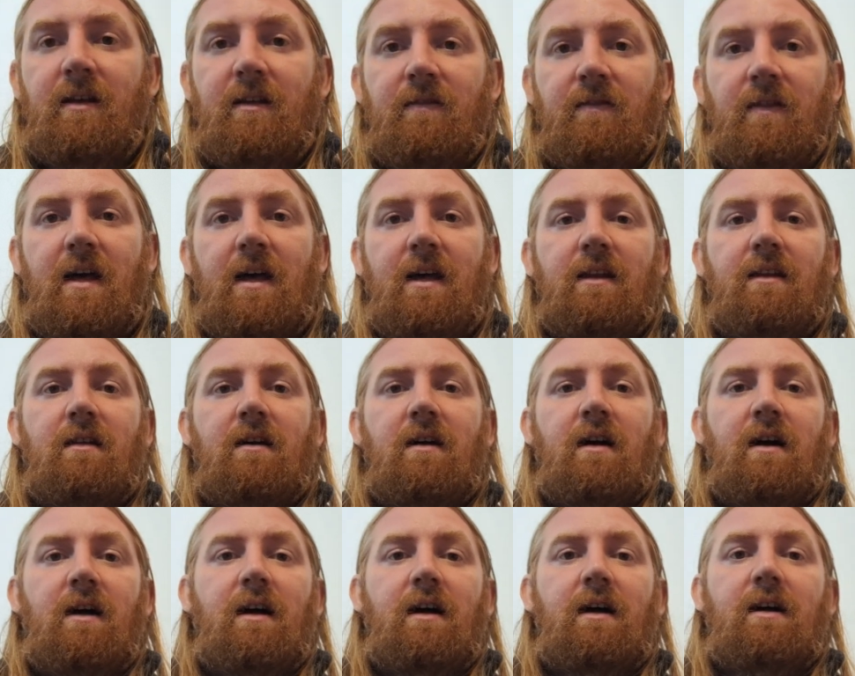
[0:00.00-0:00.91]
Then
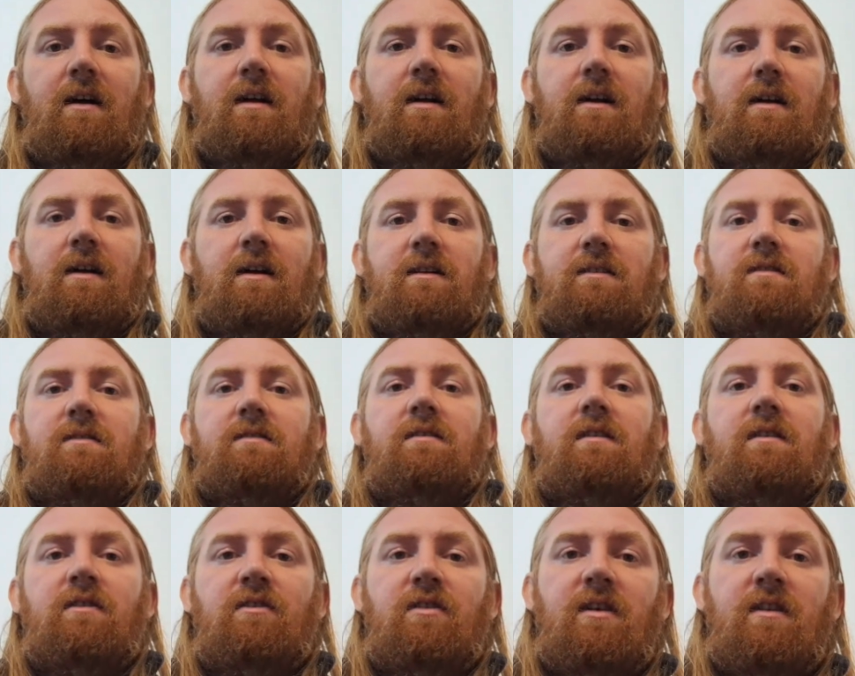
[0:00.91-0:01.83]
I, as I
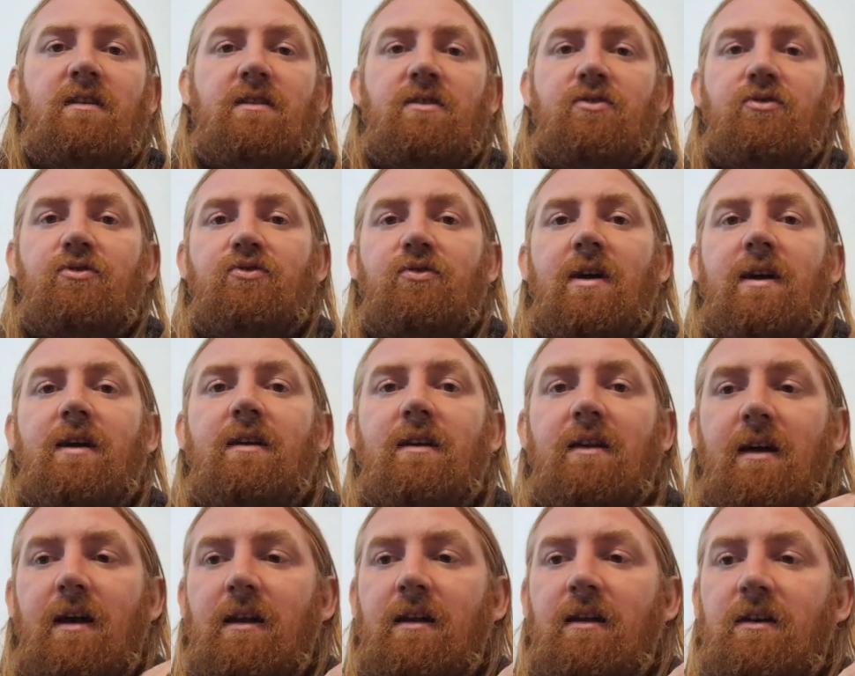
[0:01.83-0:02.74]
said, I turned into a dragon
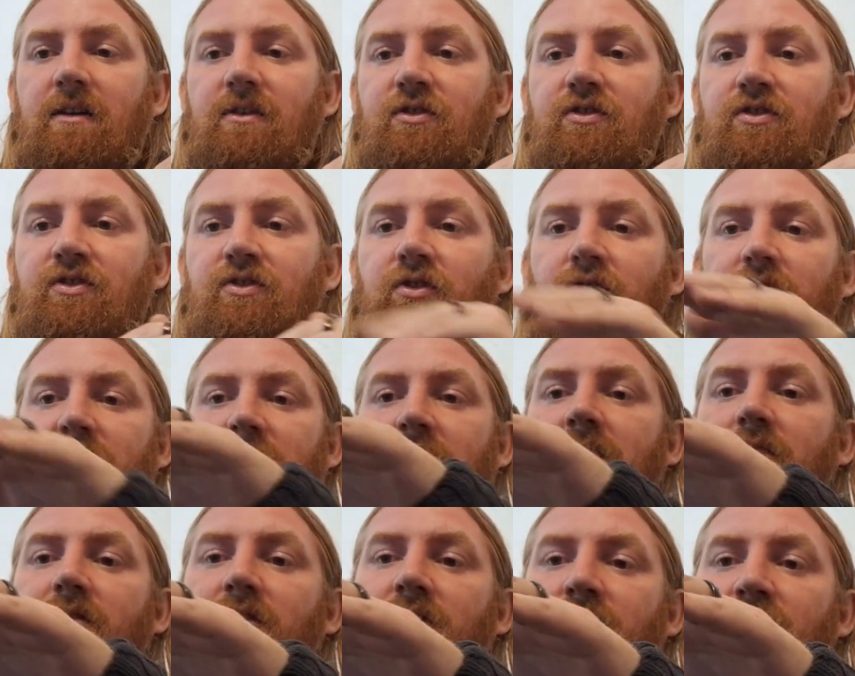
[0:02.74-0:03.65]
and I shot
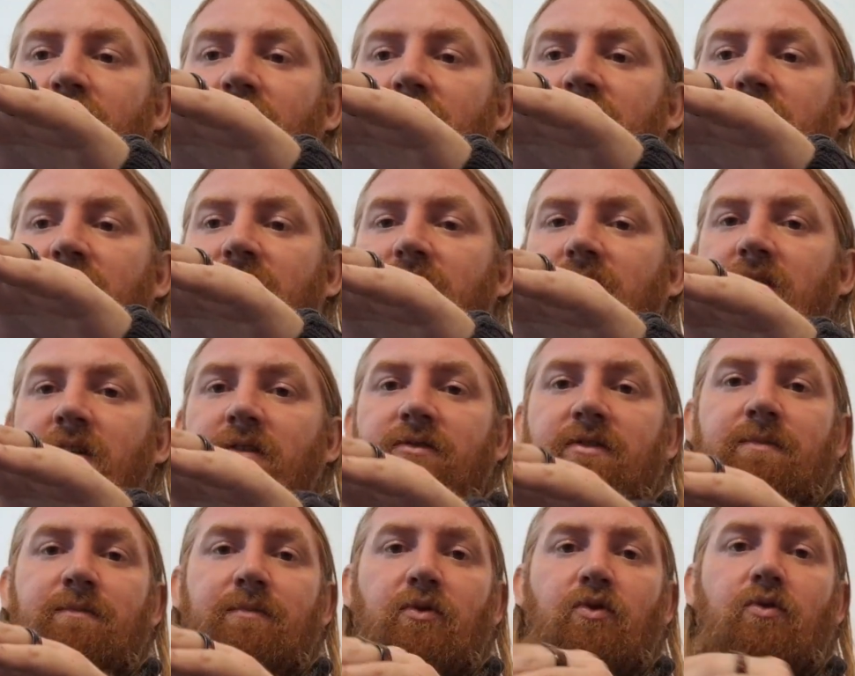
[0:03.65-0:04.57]
out across, I was
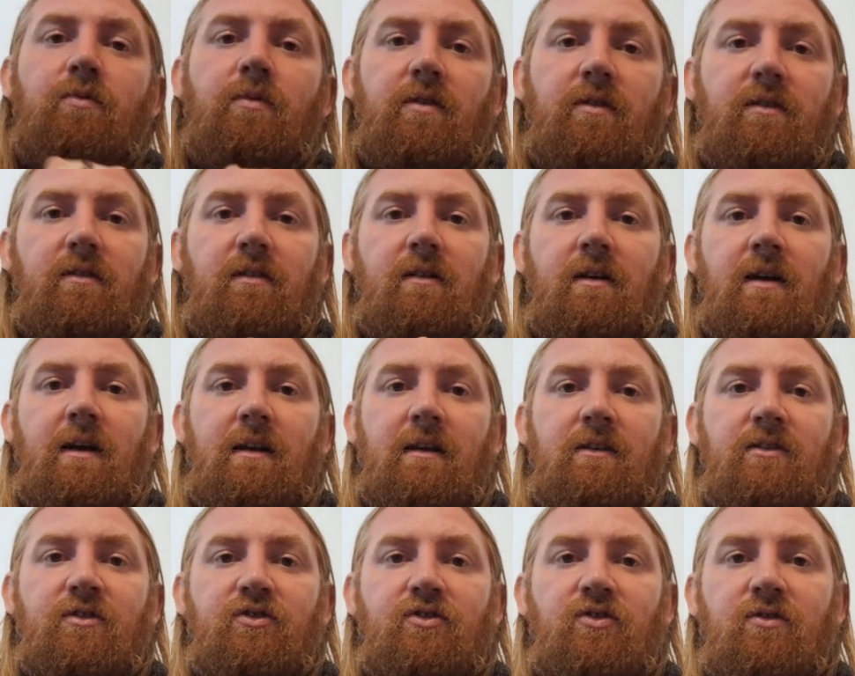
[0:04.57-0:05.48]
in Bournemouth and I
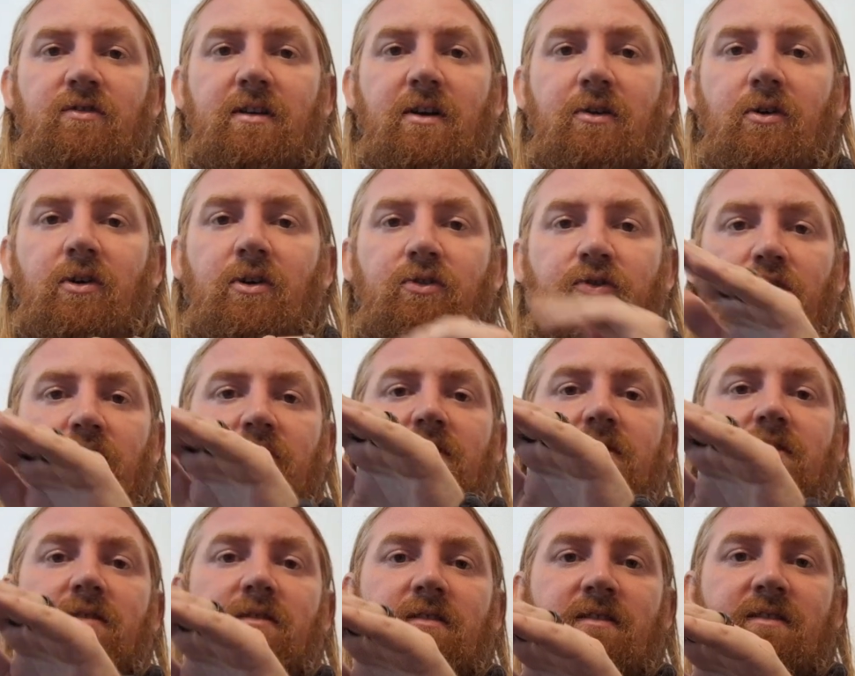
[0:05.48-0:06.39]
shot out
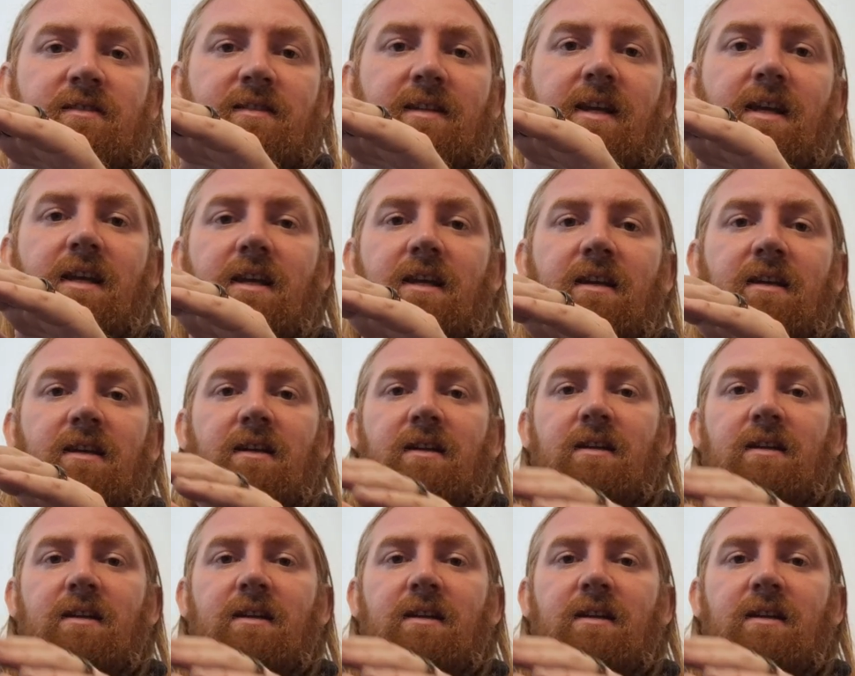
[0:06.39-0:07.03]
across the sea